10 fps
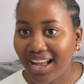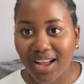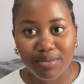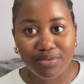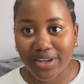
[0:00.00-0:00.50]

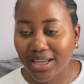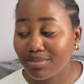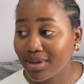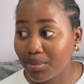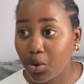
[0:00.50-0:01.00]
I'm
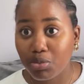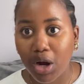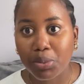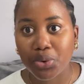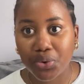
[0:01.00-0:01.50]

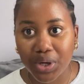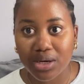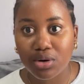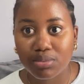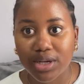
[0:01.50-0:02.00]

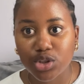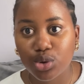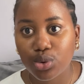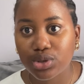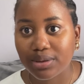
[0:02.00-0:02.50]
already on my
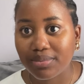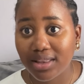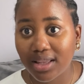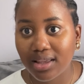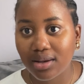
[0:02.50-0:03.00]
toes. I'm
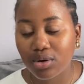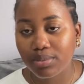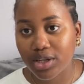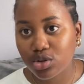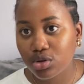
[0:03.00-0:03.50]
thinking on
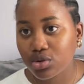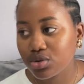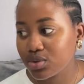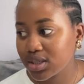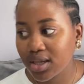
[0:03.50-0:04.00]
my toes.
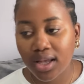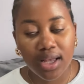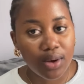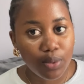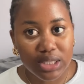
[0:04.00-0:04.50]
Good.
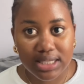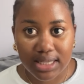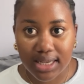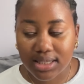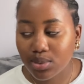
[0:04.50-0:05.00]
What's
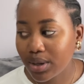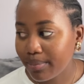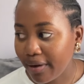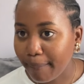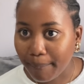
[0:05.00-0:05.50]
next? What
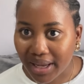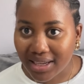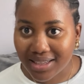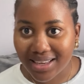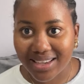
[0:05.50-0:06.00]
am I
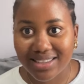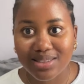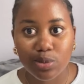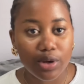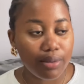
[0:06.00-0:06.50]
buying
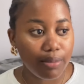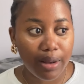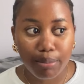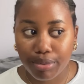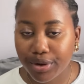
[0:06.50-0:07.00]
next? Where am
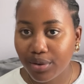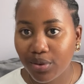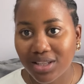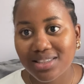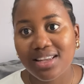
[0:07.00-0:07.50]
I putting
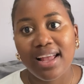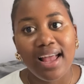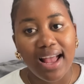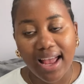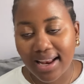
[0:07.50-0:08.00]
what?
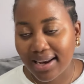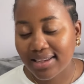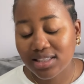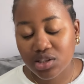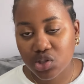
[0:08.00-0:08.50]
I
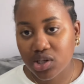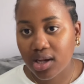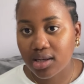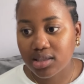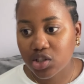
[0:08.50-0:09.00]
like such
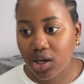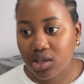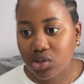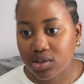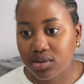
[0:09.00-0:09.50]

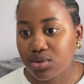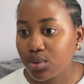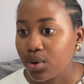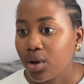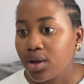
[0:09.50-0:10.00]
challenges.
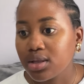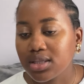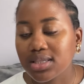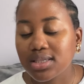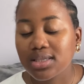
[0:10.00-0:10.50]
So
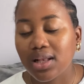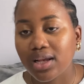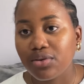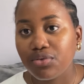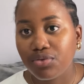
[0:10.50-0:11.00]
this is
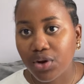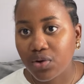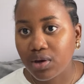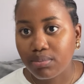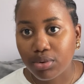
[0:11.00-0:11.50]
like
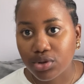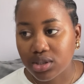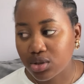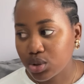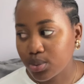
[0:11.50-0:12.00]
very
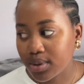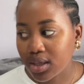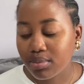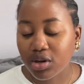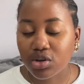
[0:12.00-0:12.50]
important to me,
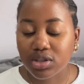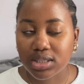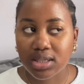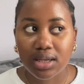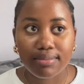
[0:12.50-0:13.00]
because
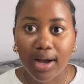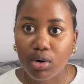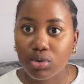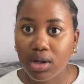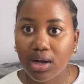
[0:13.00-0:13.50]
in my
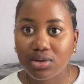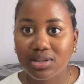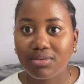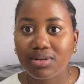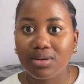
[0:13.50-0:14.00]
old house
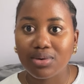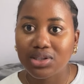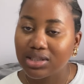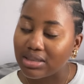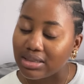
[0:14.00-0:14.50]
everything
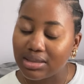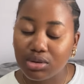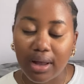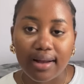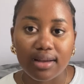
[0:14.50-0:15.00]
was just
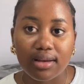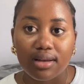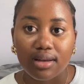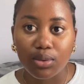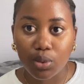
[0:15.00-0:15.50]
stuck
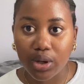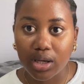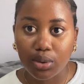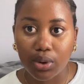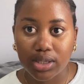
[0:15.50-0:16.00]
where
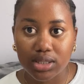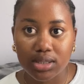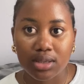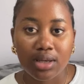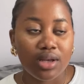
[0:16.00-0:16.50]
it was.
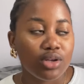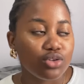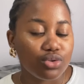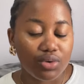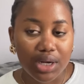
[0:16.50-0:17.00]

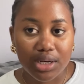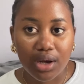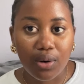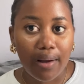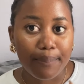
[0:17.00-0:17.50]
So right
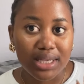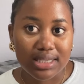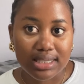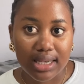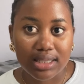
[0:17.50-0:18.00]
now I'm
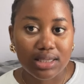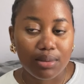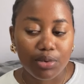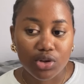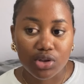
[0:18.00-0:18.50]
excited
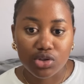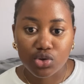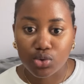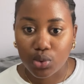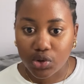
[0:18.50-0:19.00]
about this
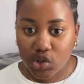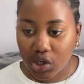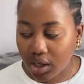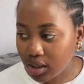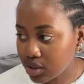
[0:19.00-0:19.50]
new
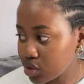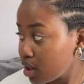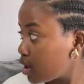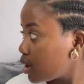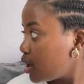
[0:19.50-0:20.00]
challenge,
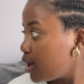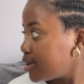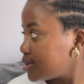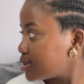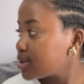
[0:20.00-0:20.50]

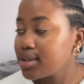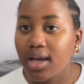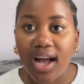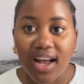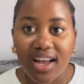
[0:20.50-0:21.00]
and
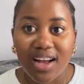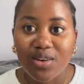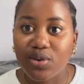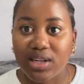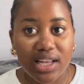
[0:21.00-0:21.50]
yeah, I
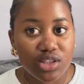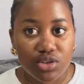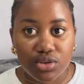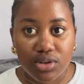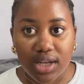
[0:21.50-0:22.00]
won't lie
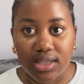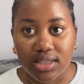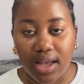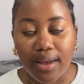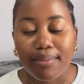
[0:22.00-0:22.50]
to you guys,
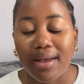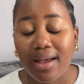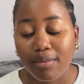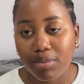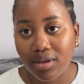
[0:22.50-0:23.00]
I'm
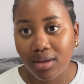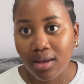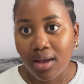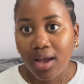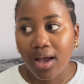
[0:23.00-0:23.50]
happy.
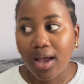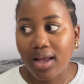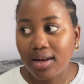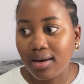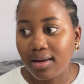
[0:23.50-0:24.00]

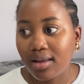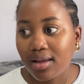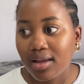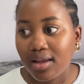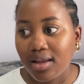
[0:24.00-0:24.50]
And
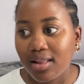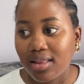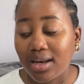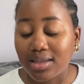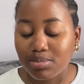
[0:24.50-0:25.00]
the
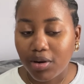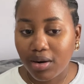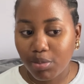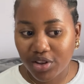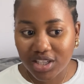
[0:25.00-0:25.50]
nice part
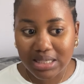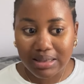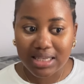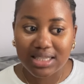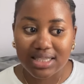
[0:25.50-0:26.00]
about this
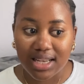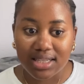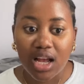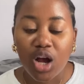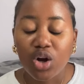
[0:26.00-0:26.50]
place is
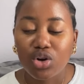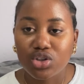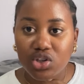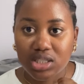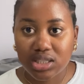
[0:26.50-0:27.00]
that God
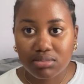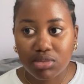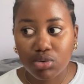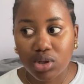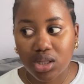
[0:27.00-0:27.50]
trusted
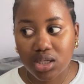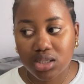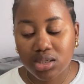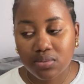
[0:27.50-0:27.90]
me with it.